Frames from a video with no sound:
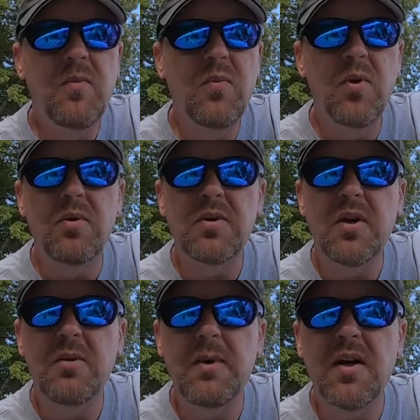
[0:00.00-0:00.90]
We're going to
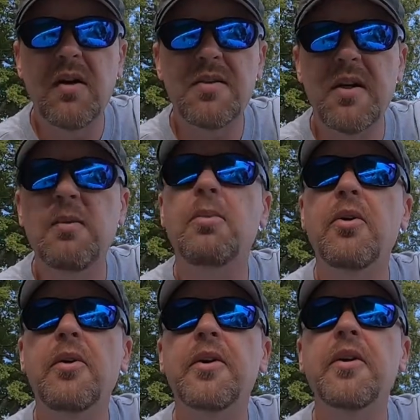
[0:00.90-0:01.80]
talk about our second
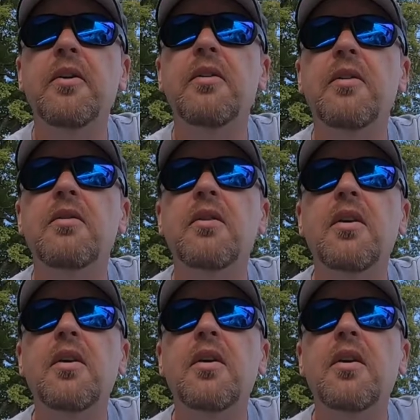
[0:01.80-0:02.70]
part here on
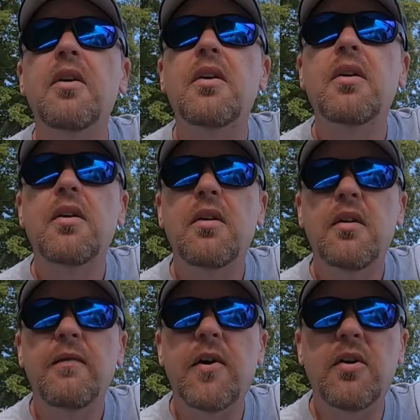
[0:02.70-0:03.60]

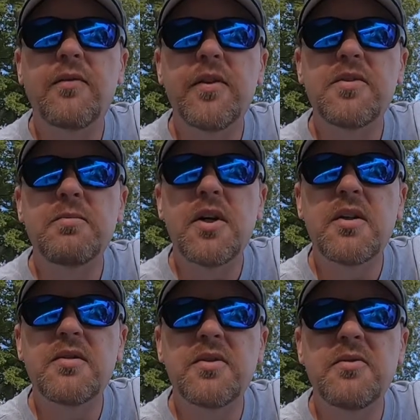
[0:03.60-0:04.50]
fall fishing
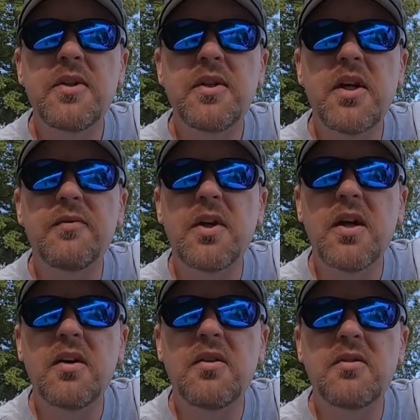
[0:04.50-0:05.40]
baits that you need to have
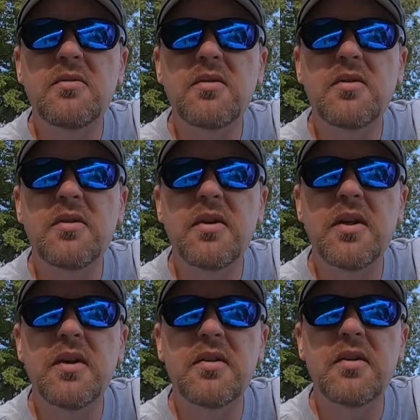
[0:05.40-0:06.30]
tied on.
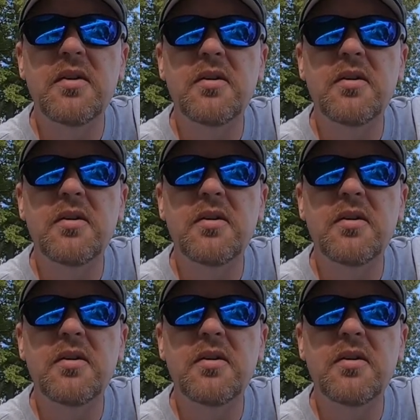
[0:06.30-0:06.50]
And